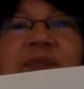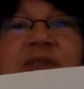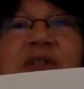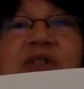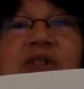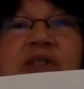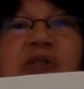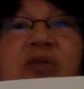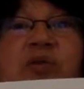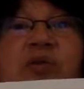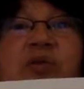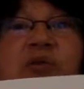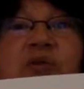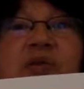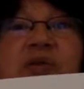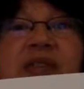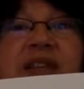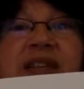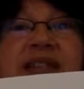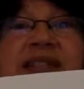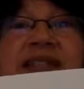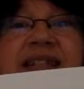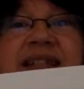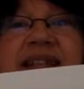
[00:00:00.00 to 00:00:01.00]
So
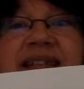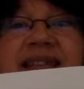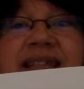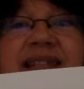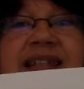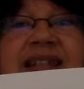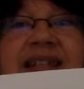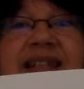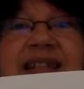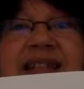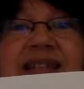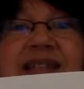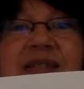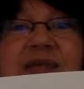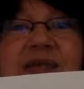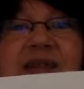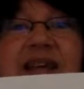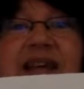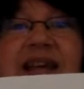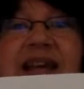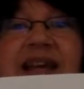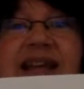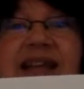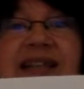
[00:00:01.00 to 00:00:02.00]
this lesson this
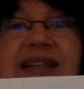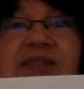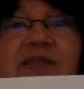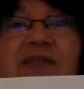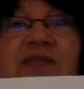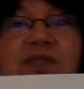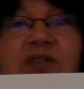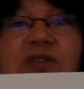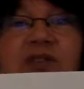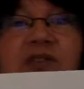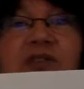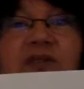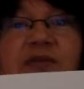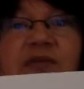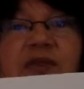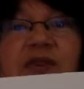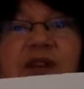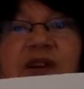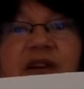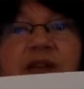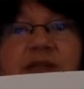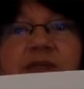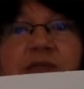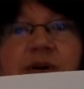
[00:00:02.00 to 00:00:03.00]
week has a few
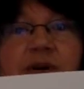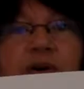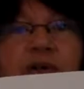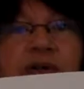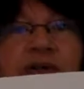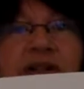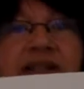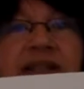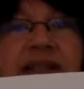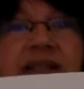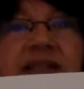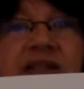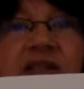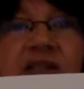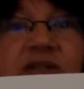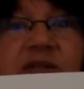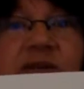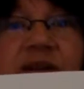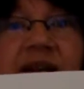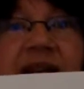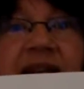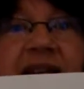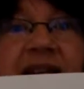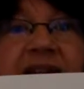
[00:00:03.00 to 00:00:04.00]
different components
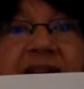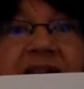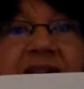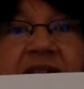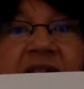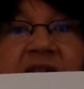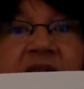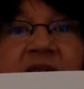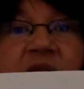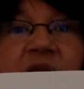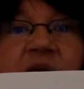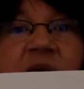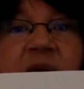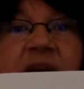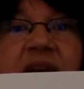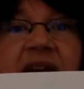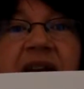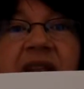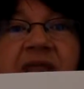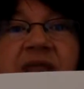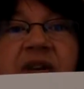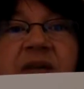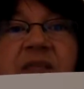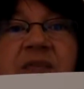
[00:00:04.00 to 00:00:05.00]
to it. We
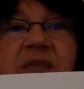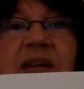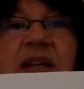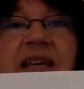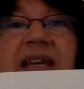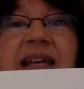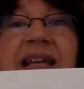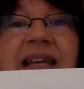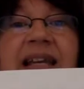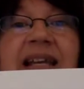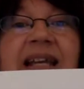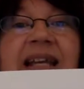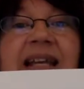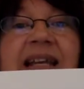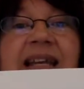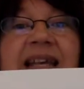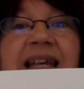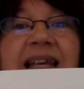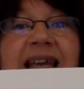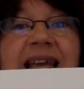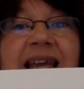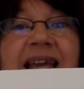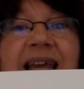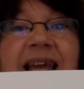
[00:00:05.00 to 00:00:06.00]
have a beginning
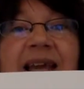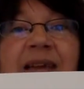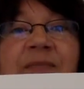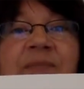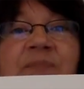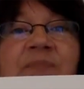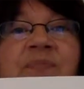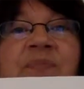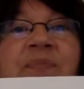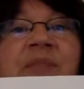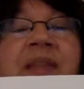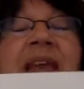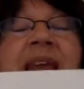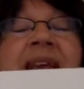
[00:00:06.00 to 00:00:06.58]
game,